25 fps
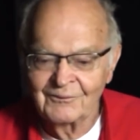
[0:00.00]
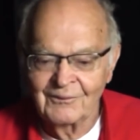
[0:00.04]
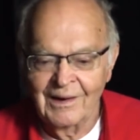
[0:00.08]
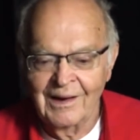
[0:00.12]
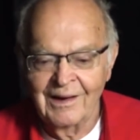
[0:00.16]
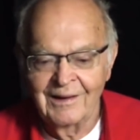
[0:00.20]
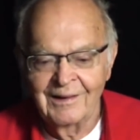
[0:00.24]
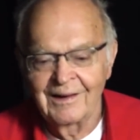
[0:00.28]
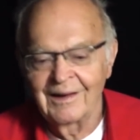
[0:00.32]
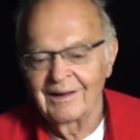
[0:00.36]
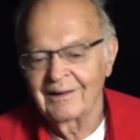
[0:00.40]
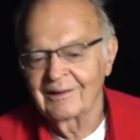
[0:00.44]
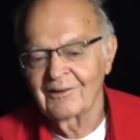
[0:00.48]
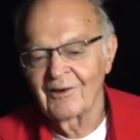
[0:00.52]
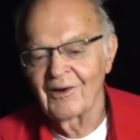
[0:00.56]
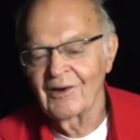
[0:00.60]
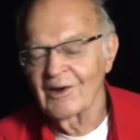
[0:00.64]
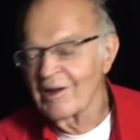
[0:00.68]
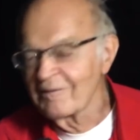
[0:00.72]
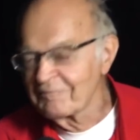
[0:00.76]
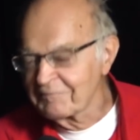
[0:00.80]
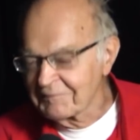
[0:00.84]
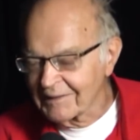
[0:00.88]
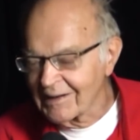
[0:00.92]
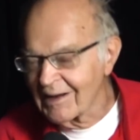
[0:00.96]
I call
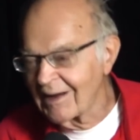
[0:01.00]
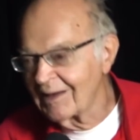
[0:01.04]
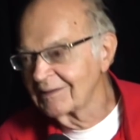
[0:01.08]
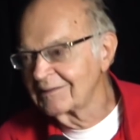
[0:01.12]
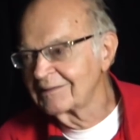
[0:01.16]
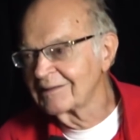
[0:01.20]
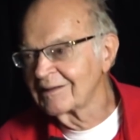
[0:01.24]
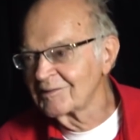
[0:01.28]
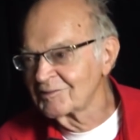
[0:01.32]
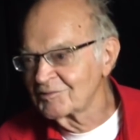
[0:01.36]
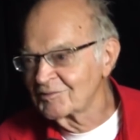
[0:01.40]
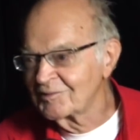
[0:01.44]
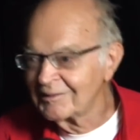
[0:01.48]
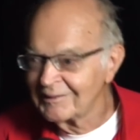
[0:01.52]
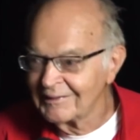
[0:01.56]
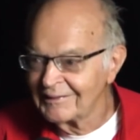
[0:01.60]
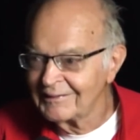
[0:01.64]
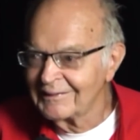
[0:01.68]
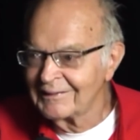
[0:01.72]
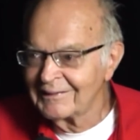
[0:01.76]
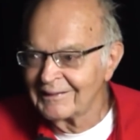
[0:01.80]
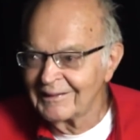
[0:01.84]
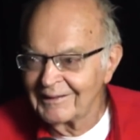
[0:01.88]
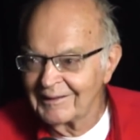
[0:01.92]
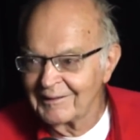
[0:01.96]
out the contest
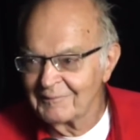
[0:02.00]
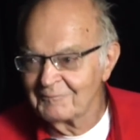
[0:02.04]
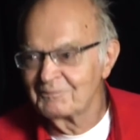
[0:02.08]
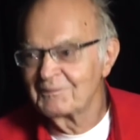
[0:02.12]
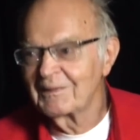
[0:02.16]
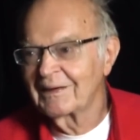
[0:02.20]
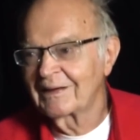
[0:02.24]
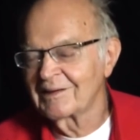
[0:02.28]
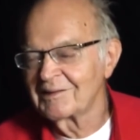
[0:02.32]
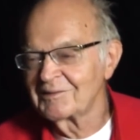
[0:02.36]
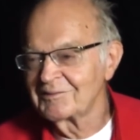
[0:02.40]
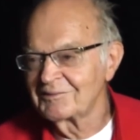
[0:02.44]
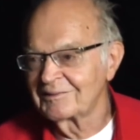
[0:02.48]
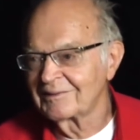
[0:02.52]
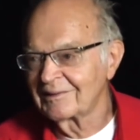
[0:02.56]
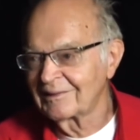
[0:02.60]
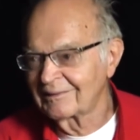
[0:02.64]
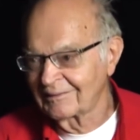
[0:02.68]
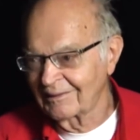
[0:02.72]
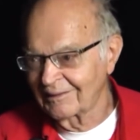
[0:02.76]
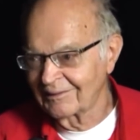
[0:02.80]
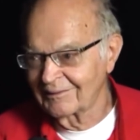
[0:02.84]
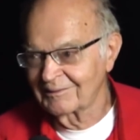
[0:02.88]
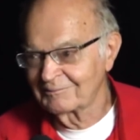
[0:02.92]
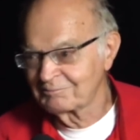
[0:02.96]
uh, because it,
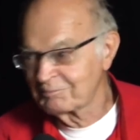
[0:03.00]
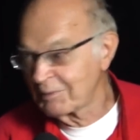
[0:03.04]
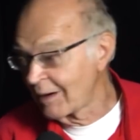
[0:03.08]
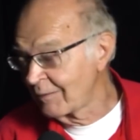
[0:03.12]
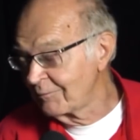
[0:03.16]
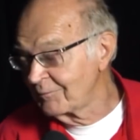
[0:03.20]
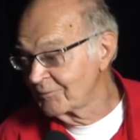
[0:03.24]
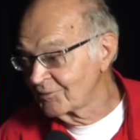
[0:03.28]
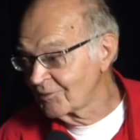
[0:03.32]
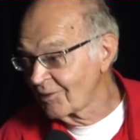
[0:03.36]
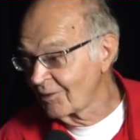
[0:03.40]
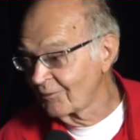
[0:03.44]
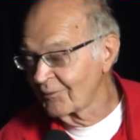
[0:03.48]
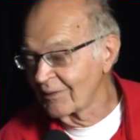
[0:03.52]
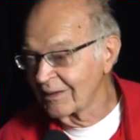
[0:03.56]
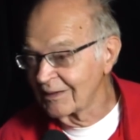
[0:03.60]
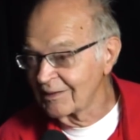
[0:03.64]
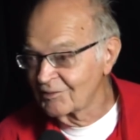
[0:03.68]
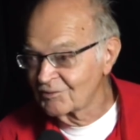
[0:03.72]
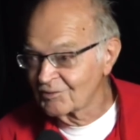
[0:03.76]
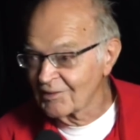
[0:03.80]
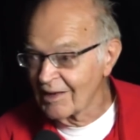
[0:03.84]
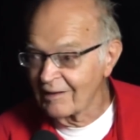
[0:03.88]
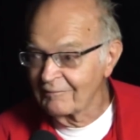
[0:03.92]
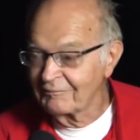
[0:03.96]
the problem's already
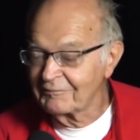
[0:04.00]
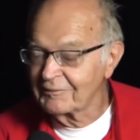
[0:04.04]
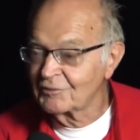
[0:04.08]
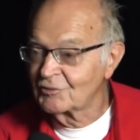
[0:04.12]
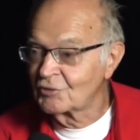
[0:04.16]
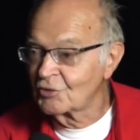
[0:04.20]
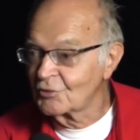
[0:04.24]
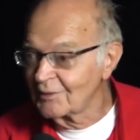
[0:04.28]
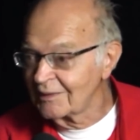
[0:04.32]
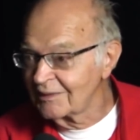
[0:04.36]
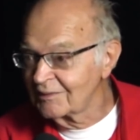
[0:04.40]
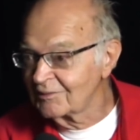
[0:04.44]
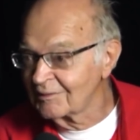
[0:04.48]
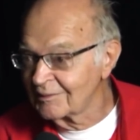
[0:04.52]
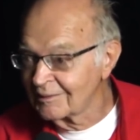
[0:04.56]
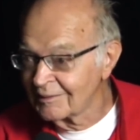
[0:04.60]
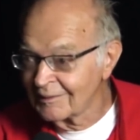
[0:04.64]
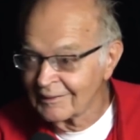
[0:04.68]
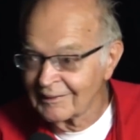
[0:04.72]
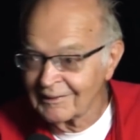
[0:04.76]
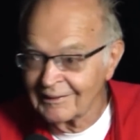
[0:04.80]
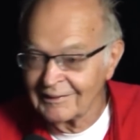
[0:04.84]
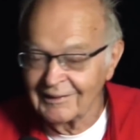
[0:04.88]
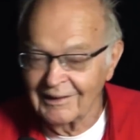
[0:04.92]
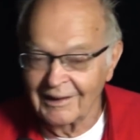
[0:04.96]
solved and too easy
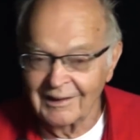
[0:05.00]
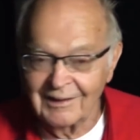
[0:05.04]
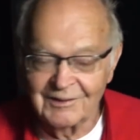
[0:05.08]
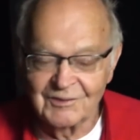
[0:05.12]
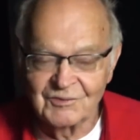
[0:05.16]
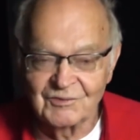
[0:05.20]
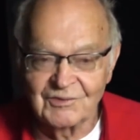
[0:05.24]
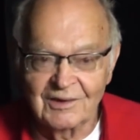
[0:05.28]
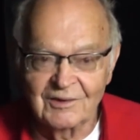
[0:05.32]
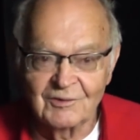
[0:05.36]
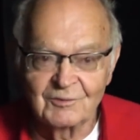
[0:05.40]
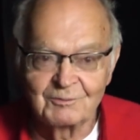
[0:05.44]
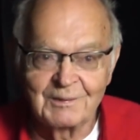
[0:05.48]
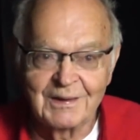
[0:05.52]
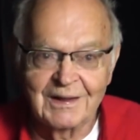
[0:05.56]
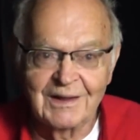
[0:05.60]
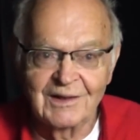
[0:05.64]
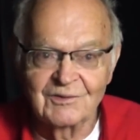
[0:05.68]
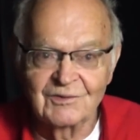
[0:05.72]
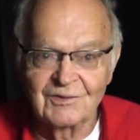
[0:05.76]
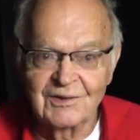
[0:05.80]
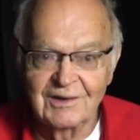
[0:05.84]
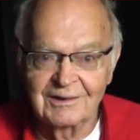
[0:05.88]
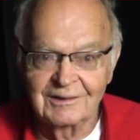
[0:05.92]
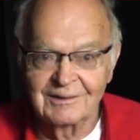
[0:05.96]
in, in, a sense
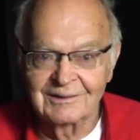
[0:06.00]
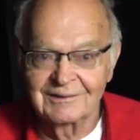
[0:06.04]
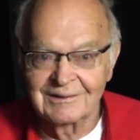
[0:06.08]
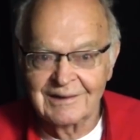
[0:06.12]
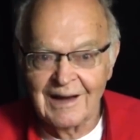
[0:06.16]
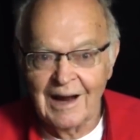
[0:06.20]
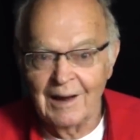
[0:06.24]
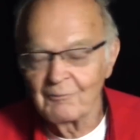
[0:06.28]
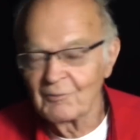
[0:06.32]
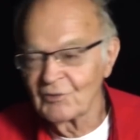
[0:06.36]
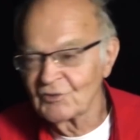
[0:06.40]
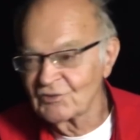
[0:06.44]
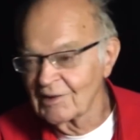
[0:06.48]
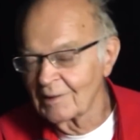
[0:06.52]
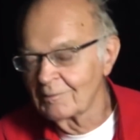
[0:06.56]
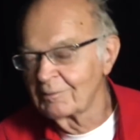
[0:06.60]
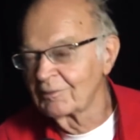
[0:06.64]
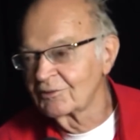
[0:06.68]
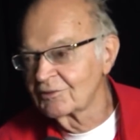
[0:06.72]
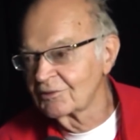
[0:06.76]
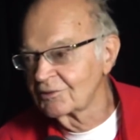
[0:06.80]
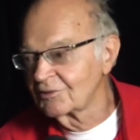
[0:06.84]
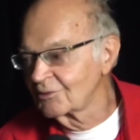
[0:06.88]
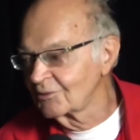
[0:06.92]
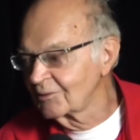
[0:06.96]
because Tom was able
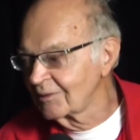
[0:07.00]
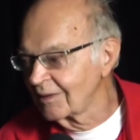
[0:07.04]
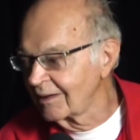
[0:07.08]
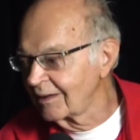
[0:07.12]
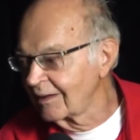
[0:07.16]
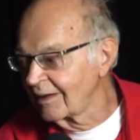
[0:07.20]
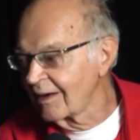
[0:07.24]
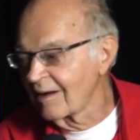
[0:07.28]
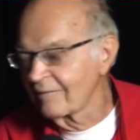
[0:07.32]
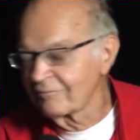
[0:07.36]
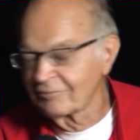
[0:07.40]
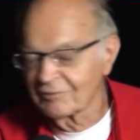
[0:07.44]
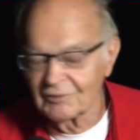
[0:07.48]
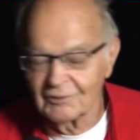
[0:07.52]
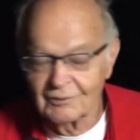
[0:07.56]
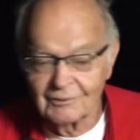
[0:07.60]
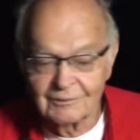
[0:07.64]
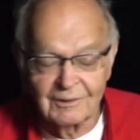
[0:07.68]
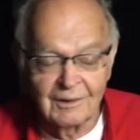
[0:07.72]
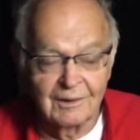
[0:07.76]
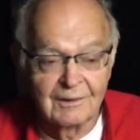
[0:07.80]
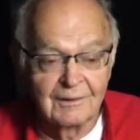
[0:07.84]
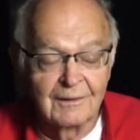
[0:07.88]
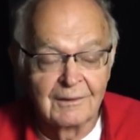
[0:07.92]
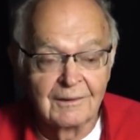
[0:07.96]
to do it in an afternoon.
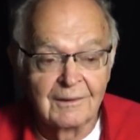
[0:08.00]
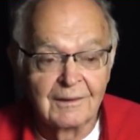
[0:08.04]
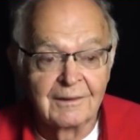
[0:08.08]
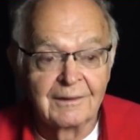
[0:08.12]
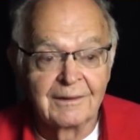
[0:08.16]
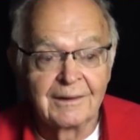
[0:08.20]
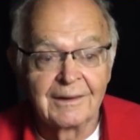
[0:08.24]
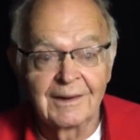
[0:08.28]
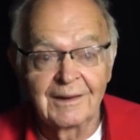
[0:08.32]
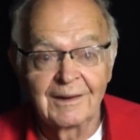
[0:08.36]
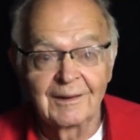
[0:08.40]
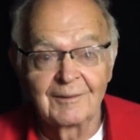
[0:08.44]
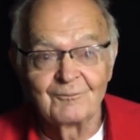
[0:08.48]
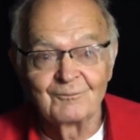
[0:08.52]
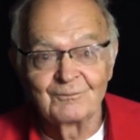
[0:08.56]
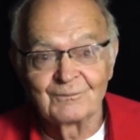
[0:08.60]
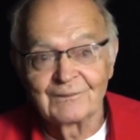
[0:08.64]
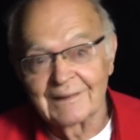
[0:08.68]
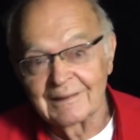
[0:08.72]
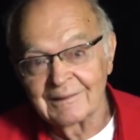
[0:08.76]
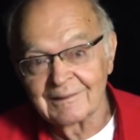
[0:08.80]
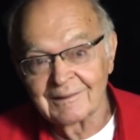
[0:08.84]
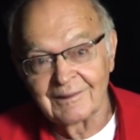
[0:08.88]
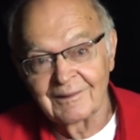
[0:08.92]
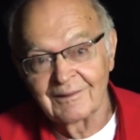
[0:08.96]
Um,
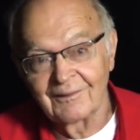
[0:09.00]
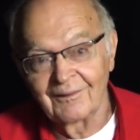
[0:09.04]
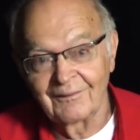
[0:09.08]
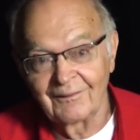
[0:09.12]
he